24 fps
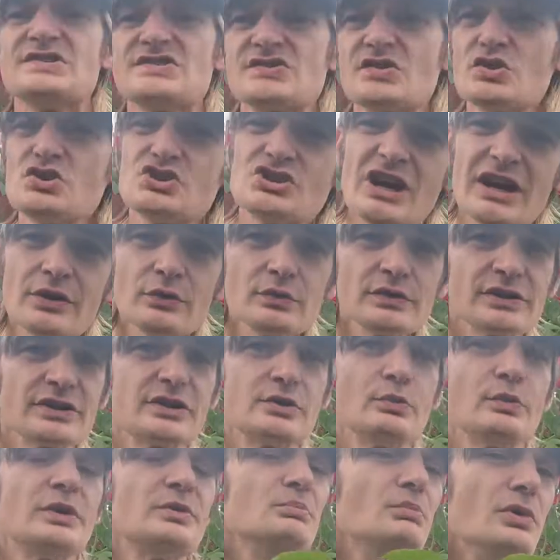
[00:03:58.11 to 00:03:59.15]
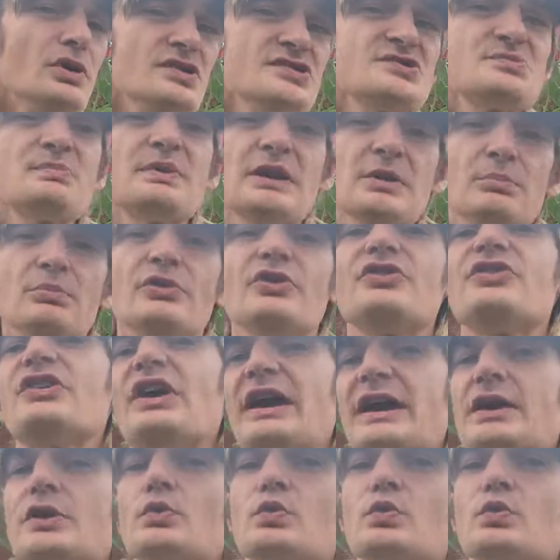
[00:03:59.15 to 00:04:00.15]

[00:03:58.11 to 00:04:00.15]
So generally, when most people take